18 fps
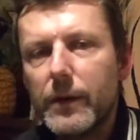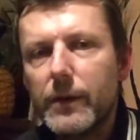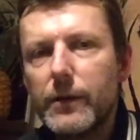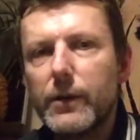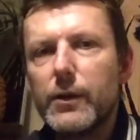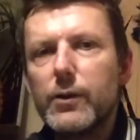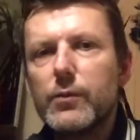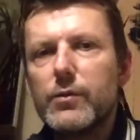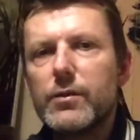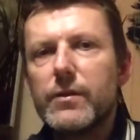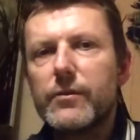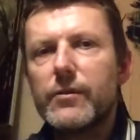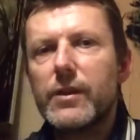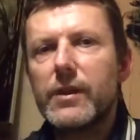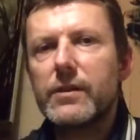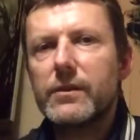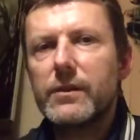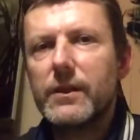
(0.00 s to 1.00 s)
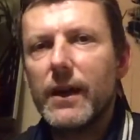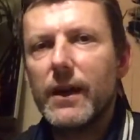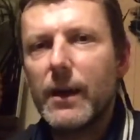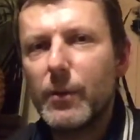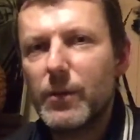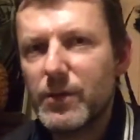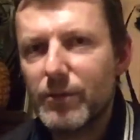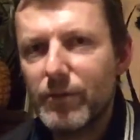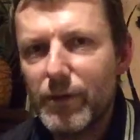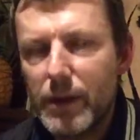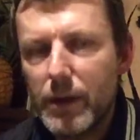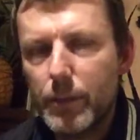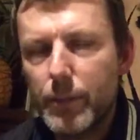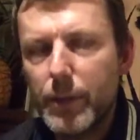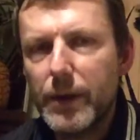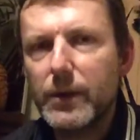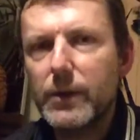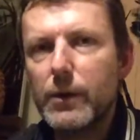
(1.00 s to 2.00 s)
news of yesterday, wasn't really the
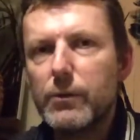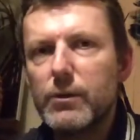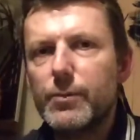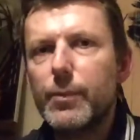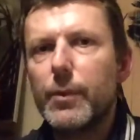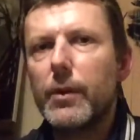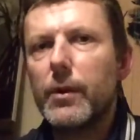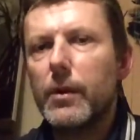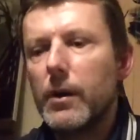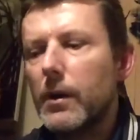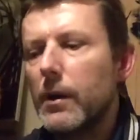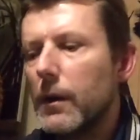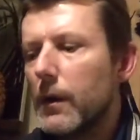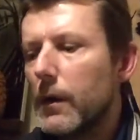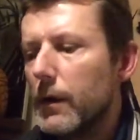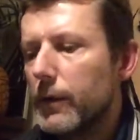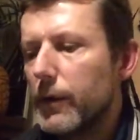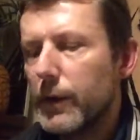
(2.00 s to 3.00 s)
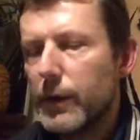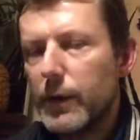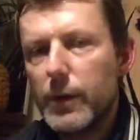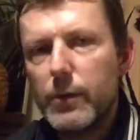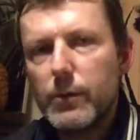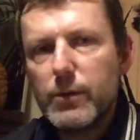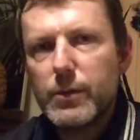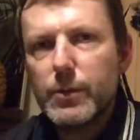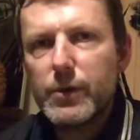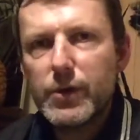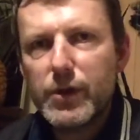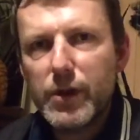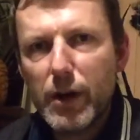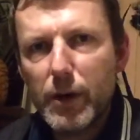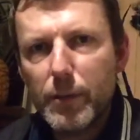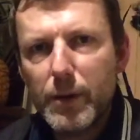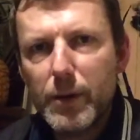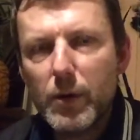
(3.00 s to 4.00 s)
big news, but the news was
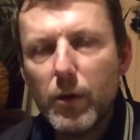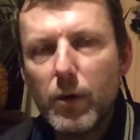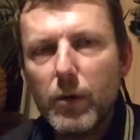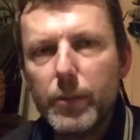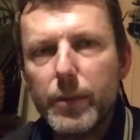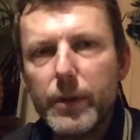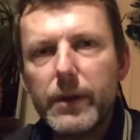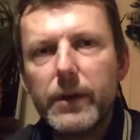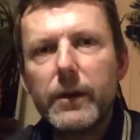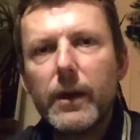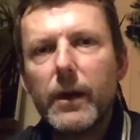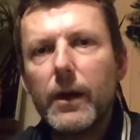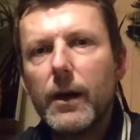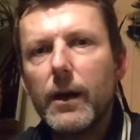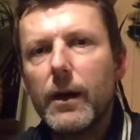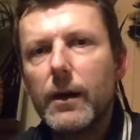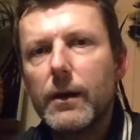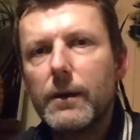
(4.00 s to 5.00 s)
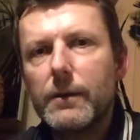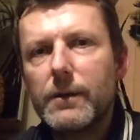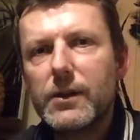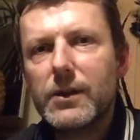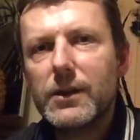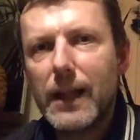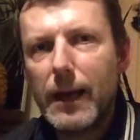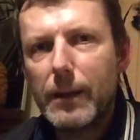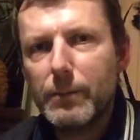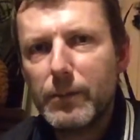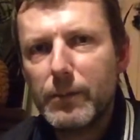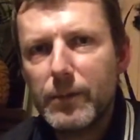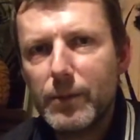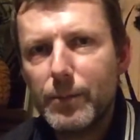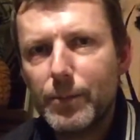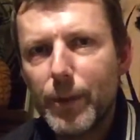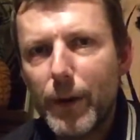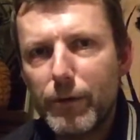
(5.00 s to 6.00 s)
Jeremy Corbyn
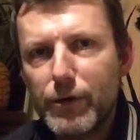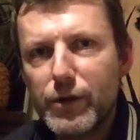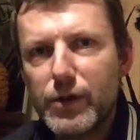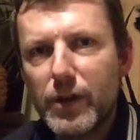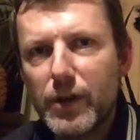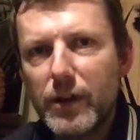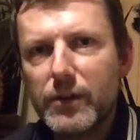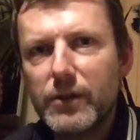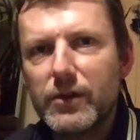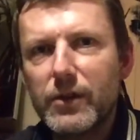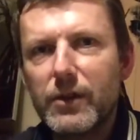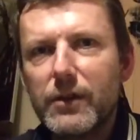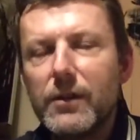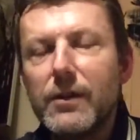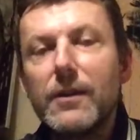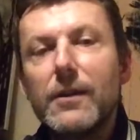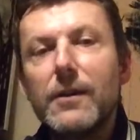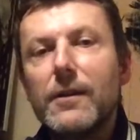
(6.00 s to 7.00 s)
slammed Boris Johnson,